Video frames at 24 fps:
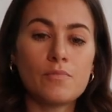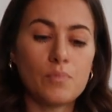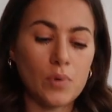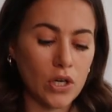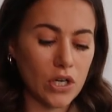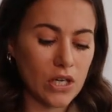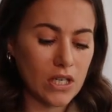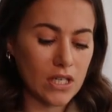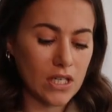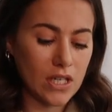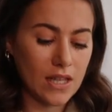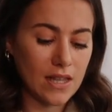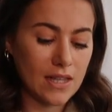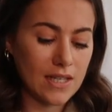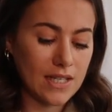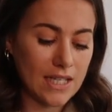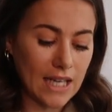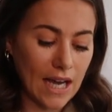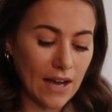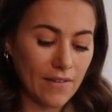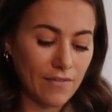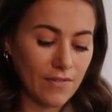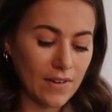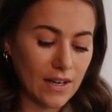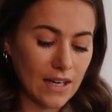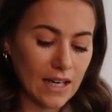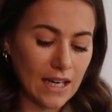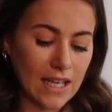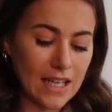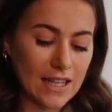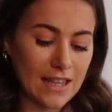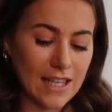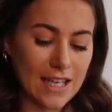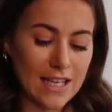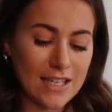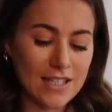But
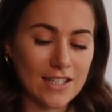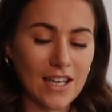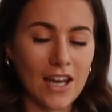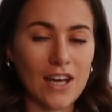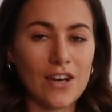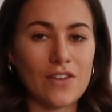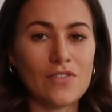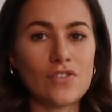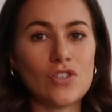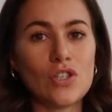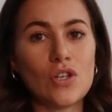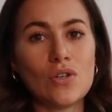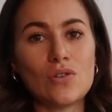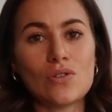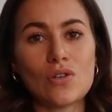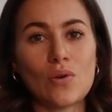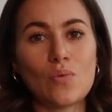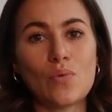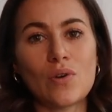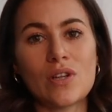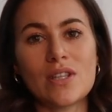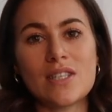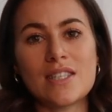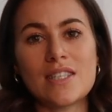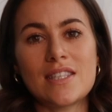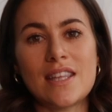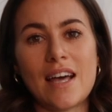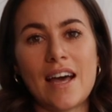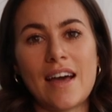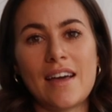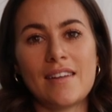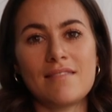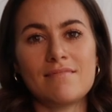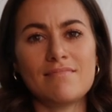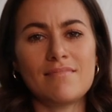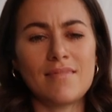definitely these kind of shoes are ones
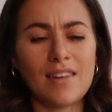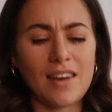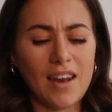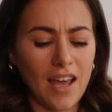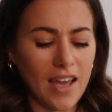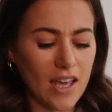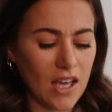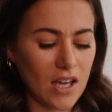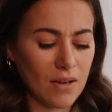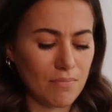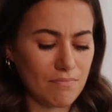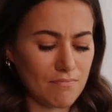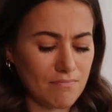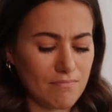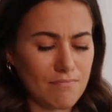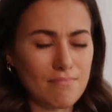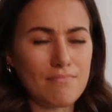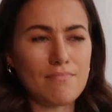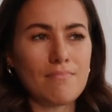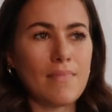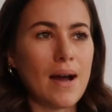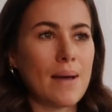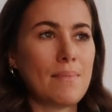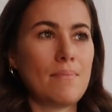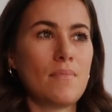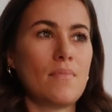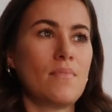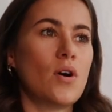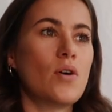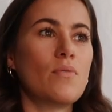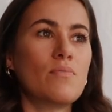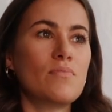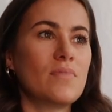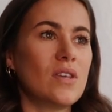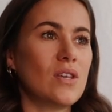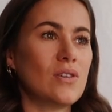that, like, my
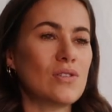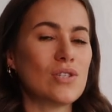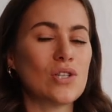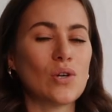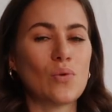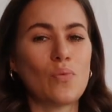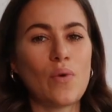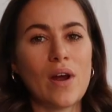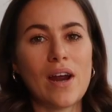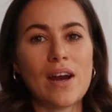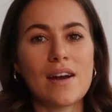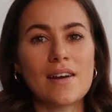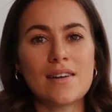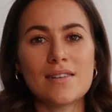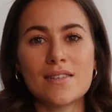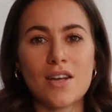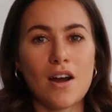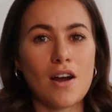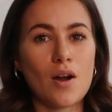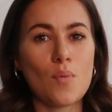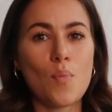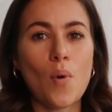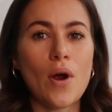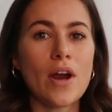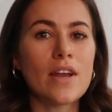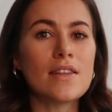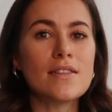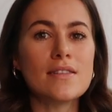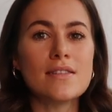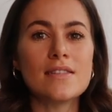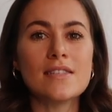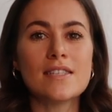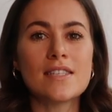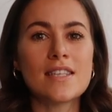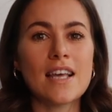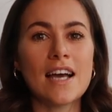mom used to wear Doc
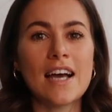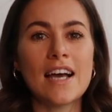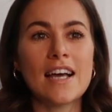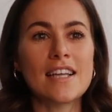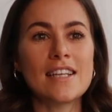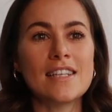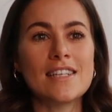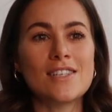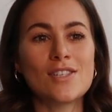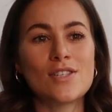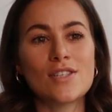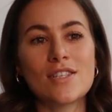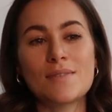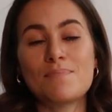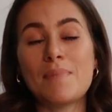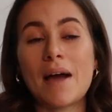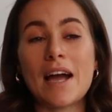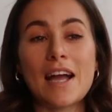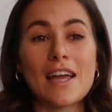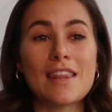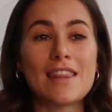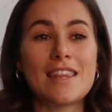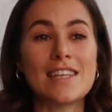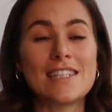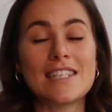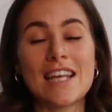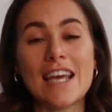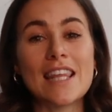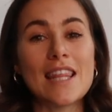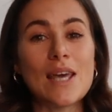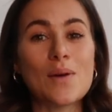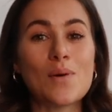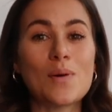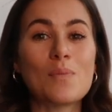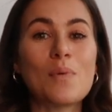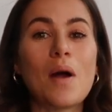Martens, and back in the day
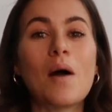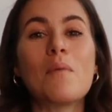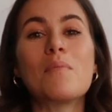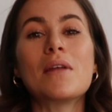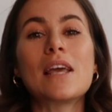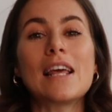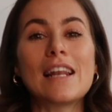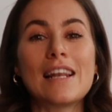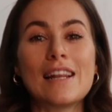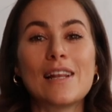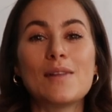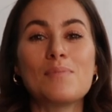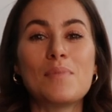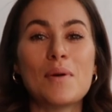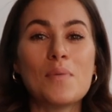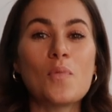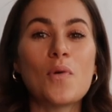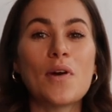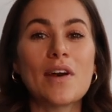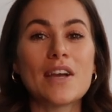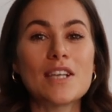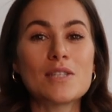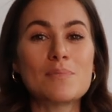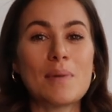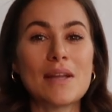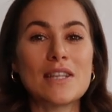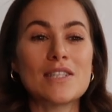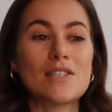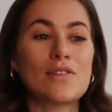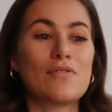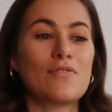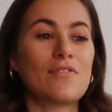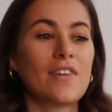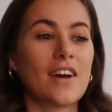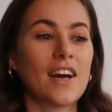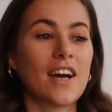they were probably a little bit more
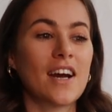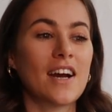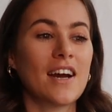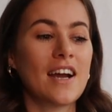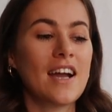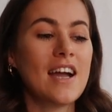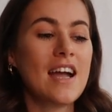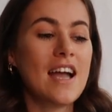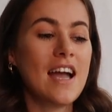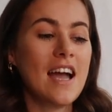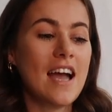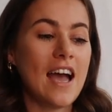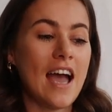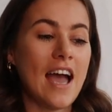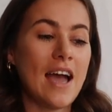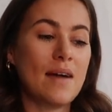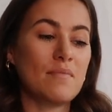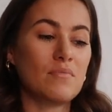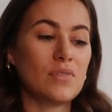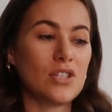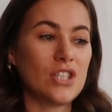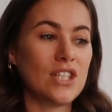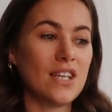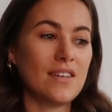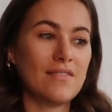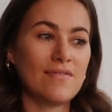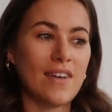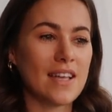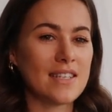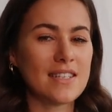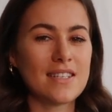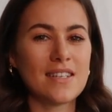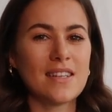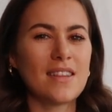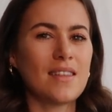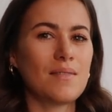expensive for her, but she
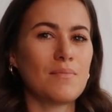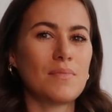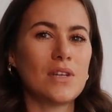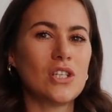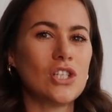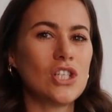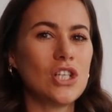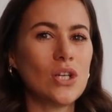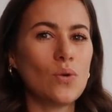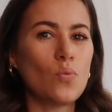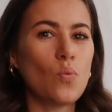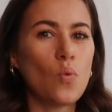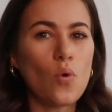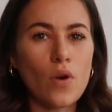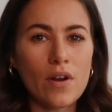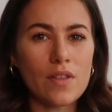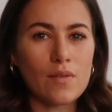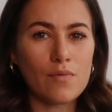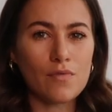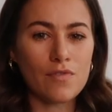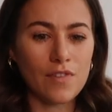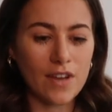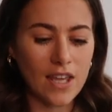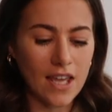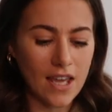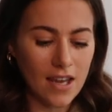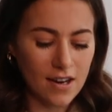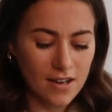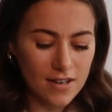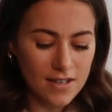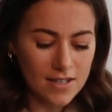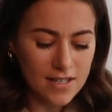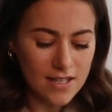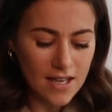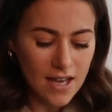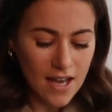invested them and she wore them for
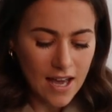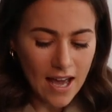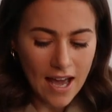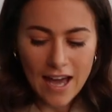years.